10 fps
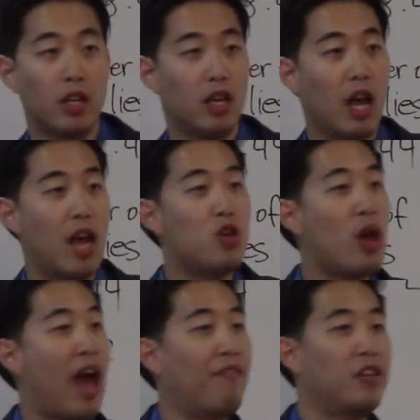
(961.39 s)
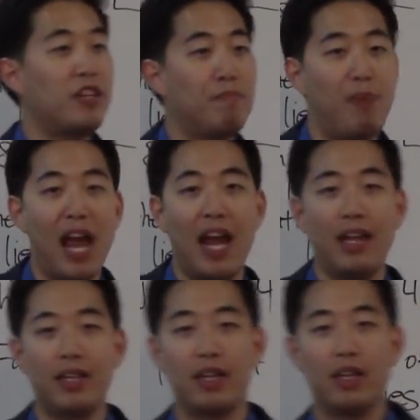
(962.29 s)
Yeah. And you have to
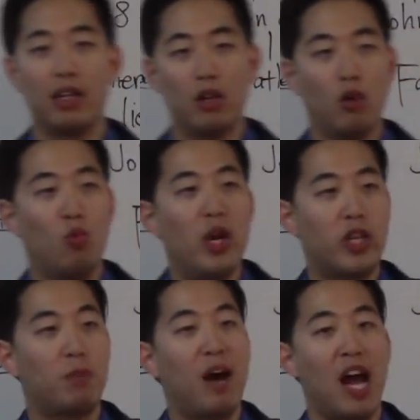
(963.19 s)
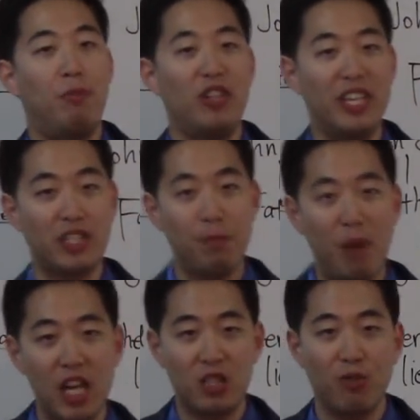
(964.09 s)
debate, which Bible is the
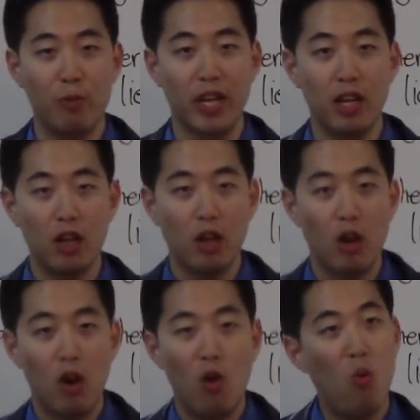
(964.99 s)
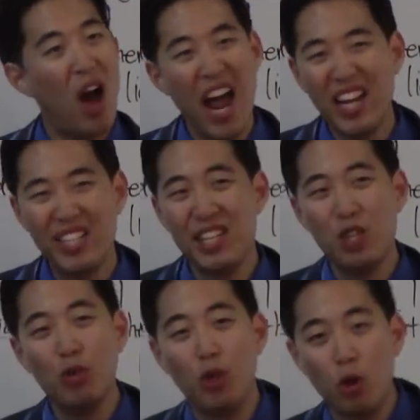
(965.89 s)
best for me? Why is it
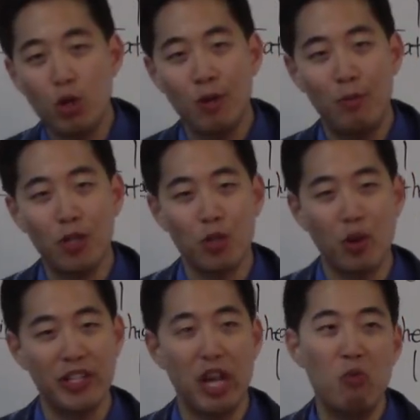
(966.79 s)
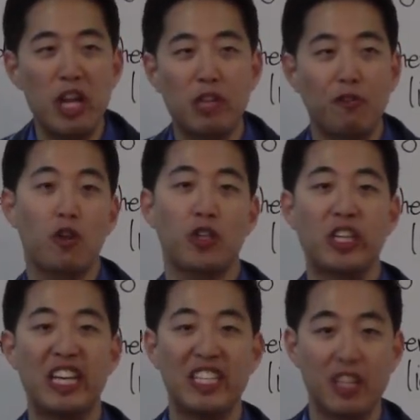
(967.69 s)
you would go to a bookstore and say, which
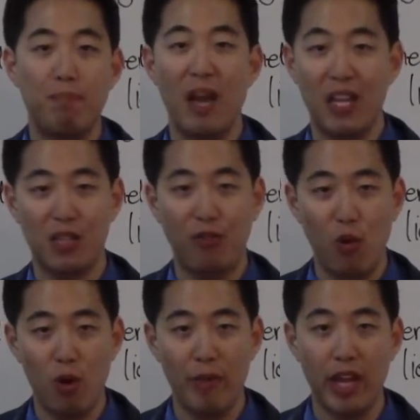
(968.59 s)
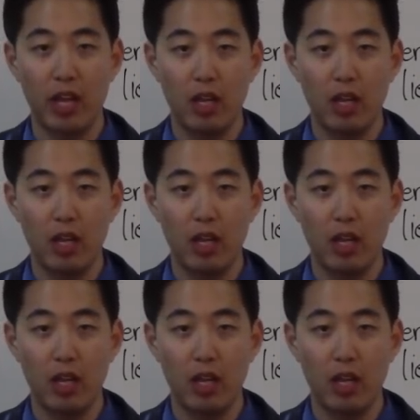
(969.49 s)
version is the best for me?